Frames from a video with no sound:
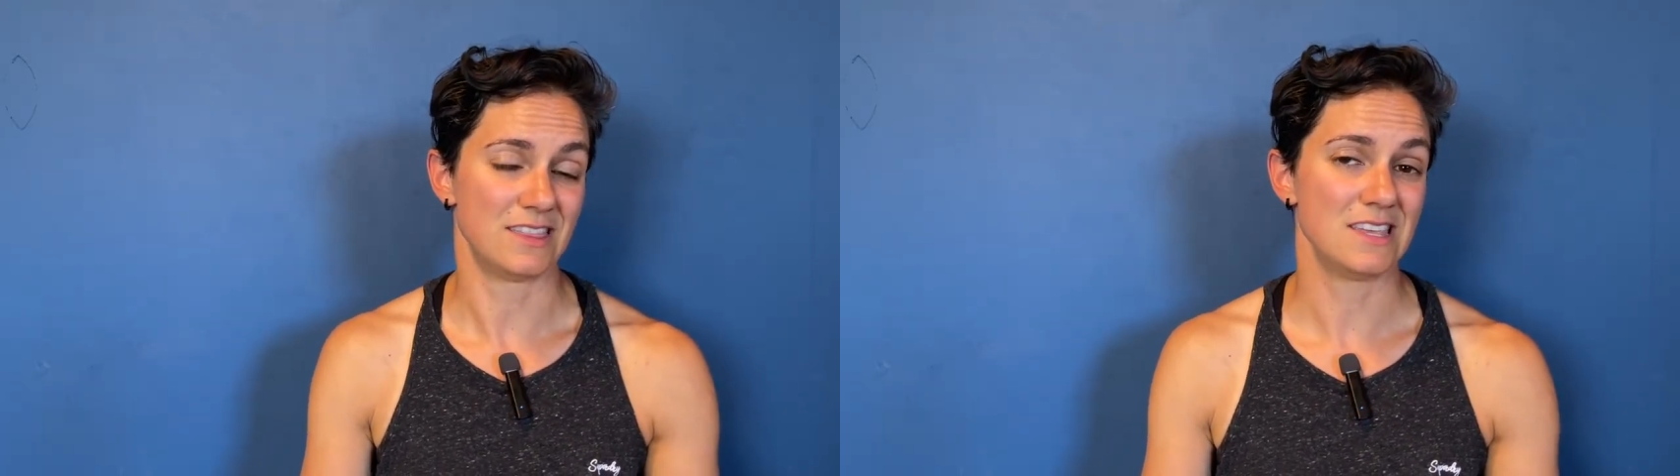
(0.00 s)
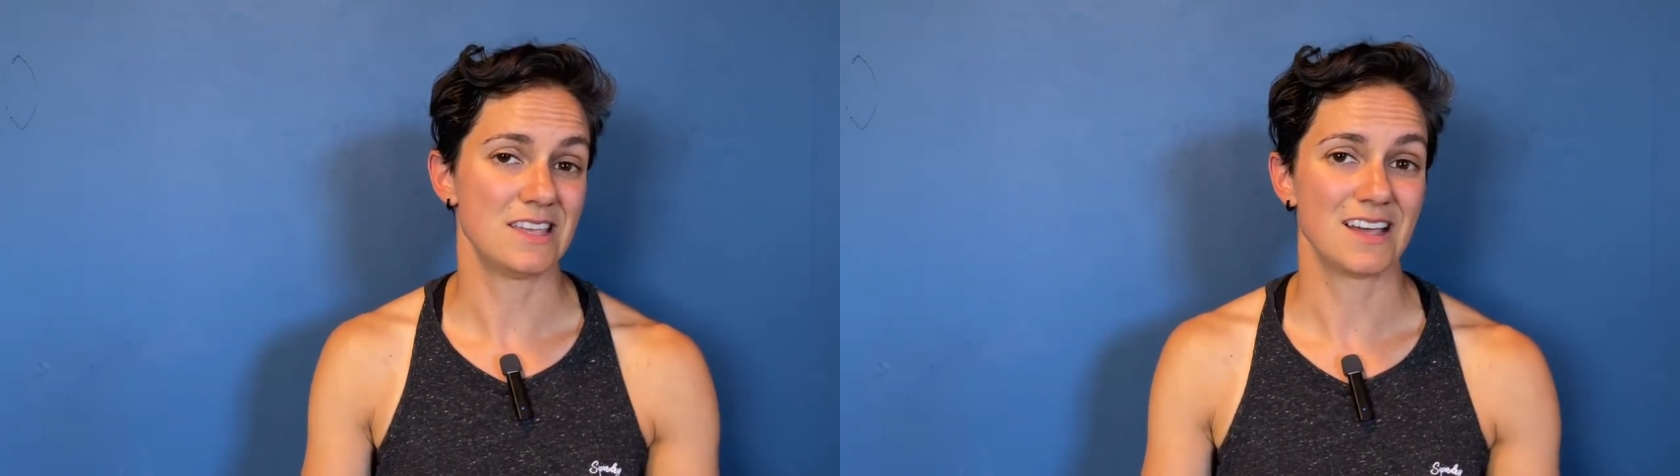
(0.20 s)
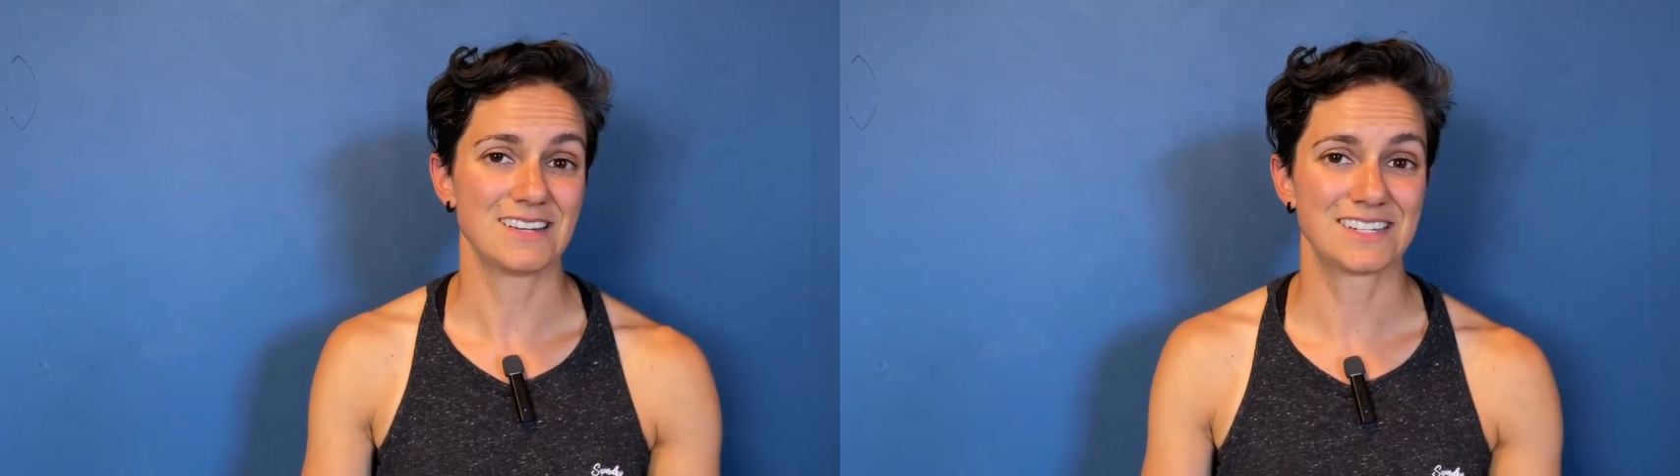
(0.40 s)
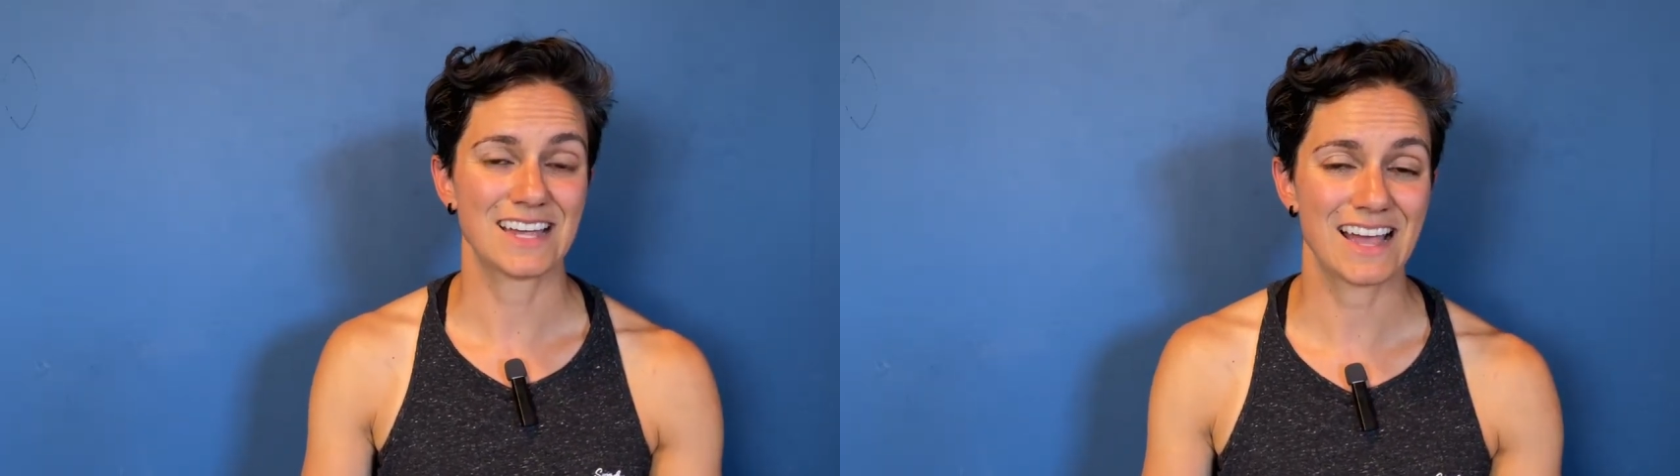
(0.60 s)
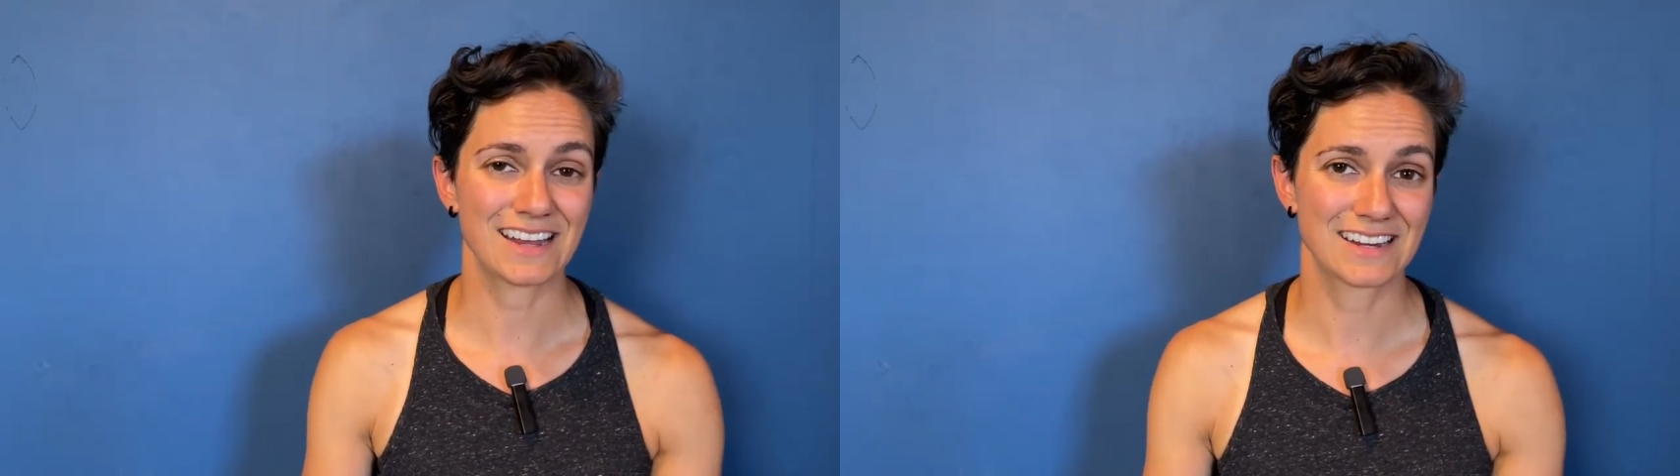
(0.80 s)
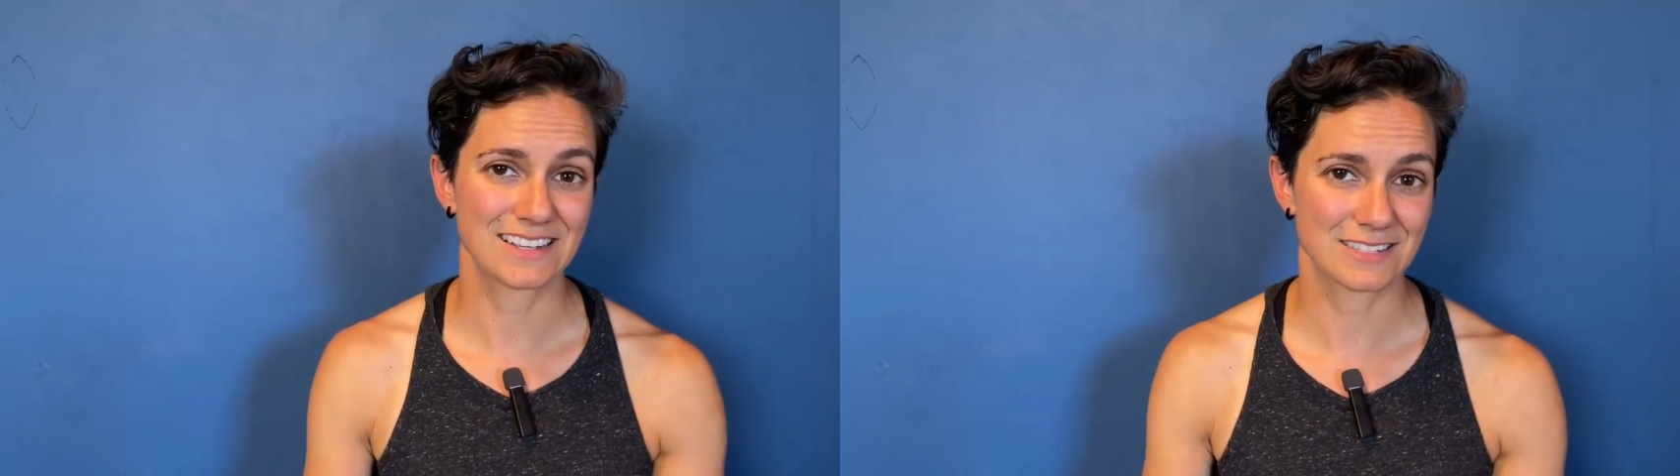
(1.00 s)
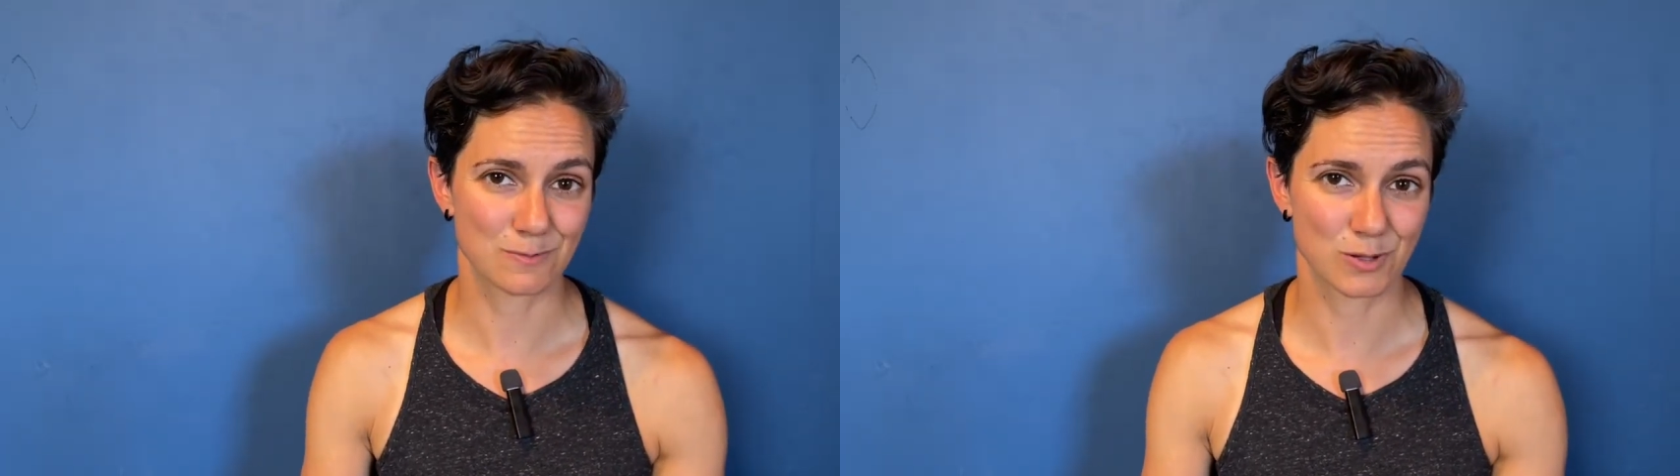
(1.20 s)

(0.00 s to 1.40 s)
the antagonist